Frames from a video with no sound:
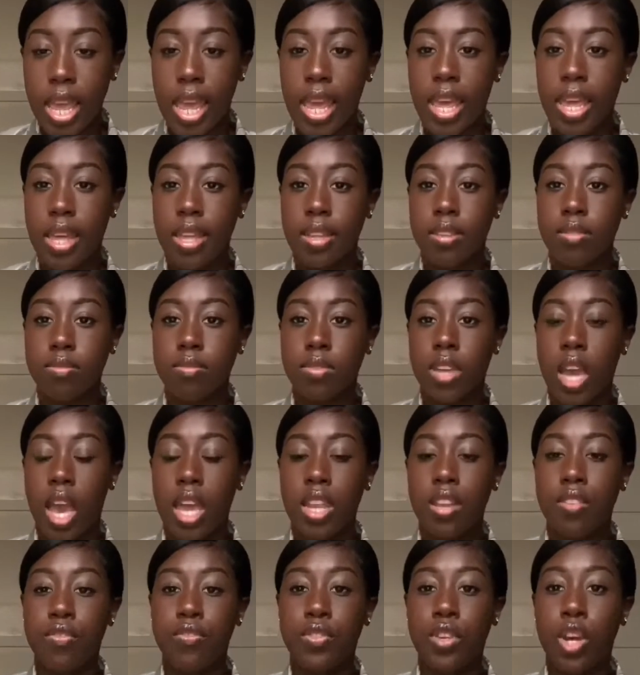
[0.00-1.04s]
and
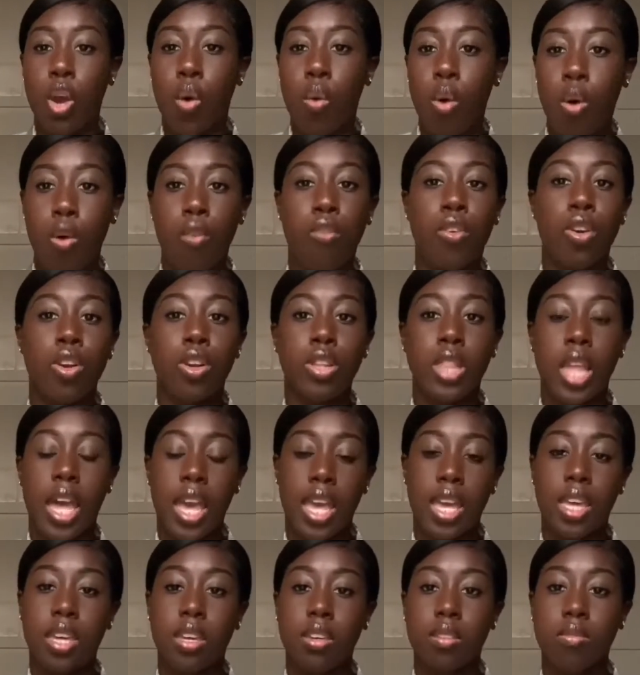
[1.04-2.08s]
kind of go over
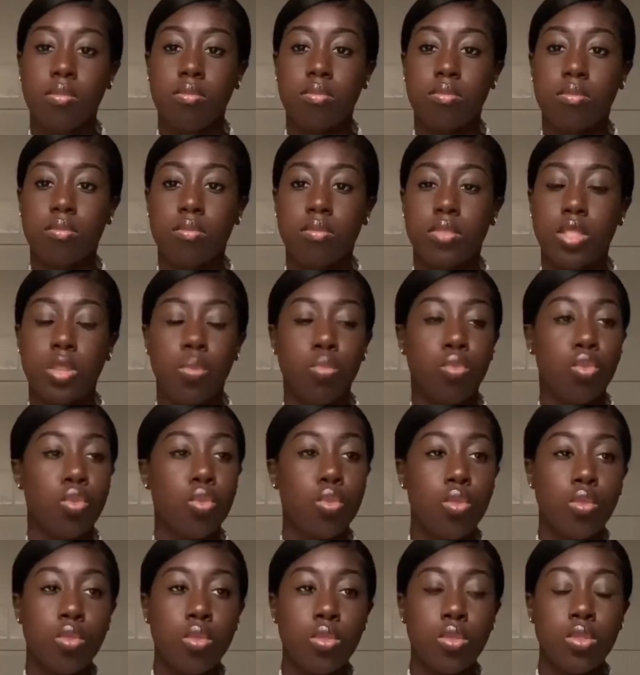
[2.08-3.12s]
like some
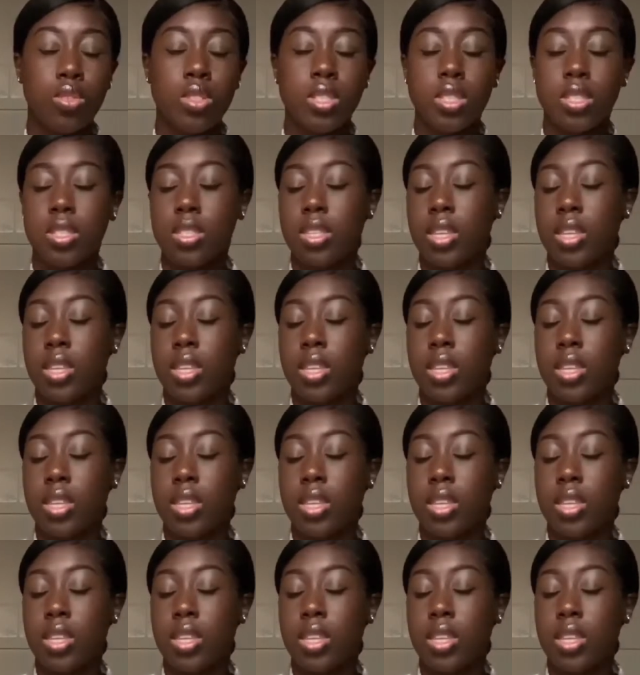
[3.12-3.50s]
rules.